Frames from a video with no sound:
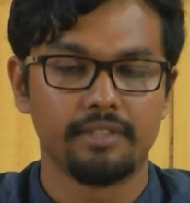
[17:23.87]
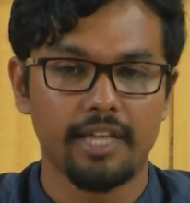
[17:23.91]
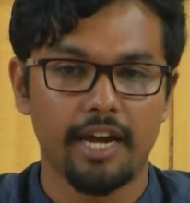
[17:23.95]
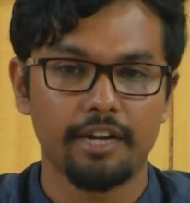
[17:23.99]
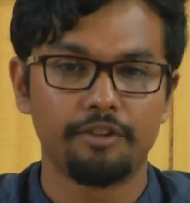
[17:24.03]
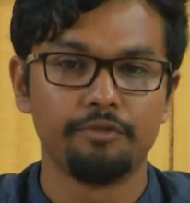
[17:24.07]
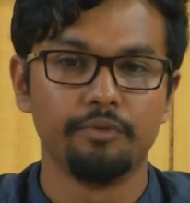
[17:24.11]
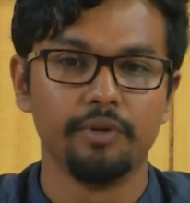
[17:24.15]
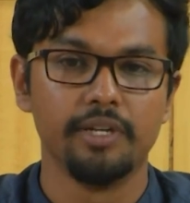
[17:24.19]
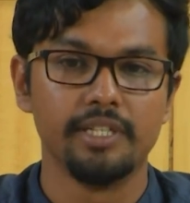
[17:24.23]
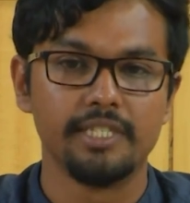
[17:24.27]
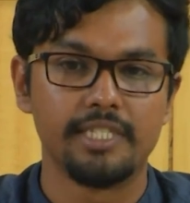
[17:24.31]

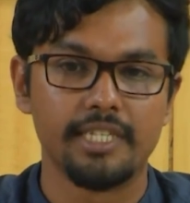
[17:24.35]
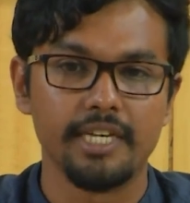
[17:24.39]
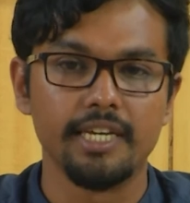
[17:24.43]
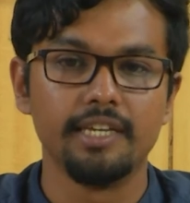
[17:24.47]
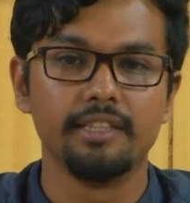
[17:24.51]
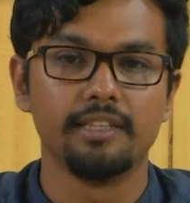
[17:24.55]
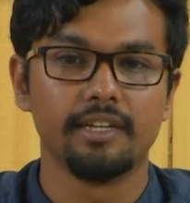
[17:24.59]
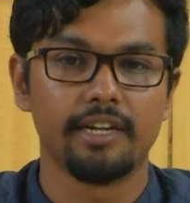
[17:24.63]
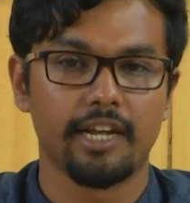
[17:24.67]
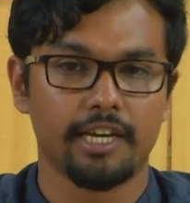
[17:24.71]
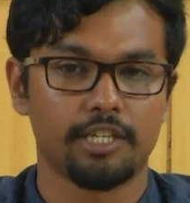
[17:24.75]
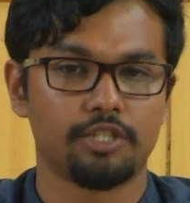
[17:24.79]
That we will see
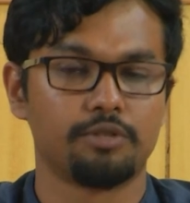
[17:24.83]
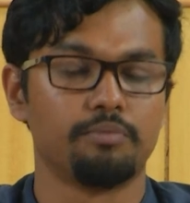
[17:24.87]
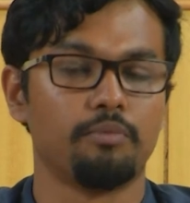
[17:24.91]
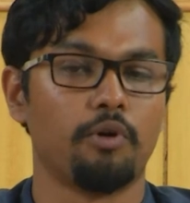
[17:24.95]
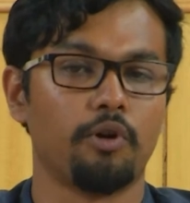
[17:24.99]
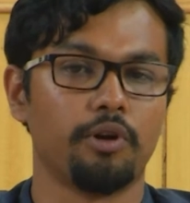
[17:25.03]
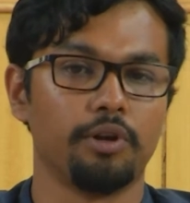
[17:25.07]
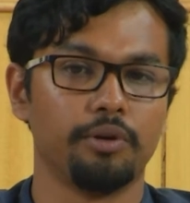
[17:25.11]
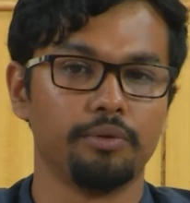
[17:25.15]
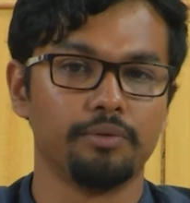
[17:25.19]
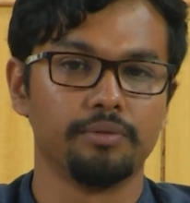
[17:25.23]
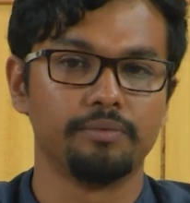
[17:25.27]
in the next
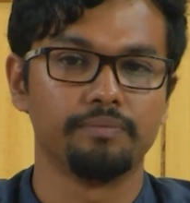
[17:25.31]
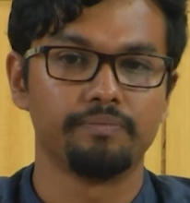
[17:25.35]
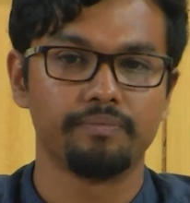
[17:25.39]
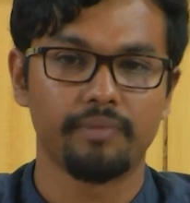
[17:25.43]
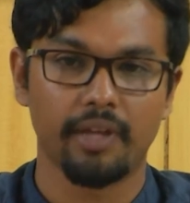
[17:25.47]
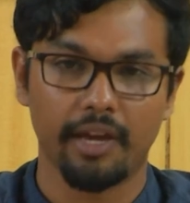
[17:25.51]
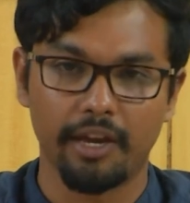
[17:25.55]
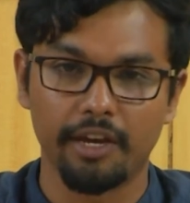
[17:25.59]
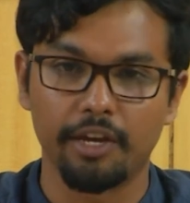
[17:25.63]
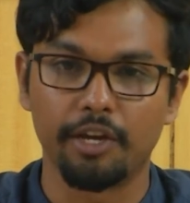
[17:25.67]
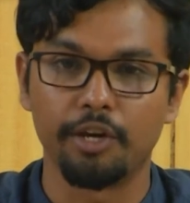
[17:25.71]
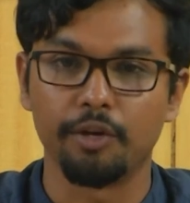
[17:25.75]
module.
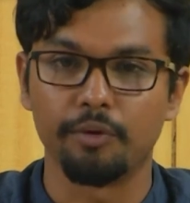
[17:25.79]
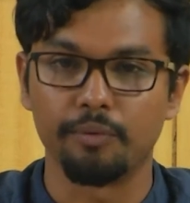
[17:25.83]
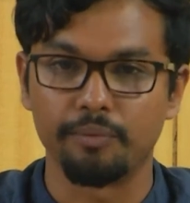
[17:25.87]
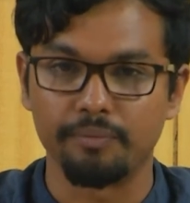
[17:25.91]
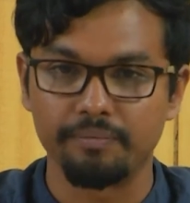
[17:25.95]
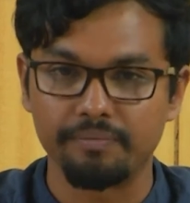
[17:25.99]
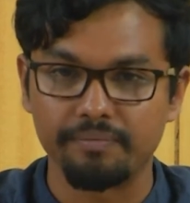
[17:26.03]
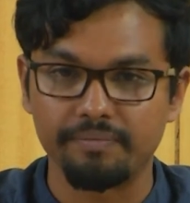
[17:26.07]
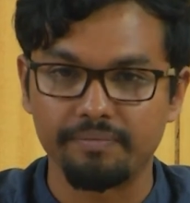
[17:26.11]
Thank you.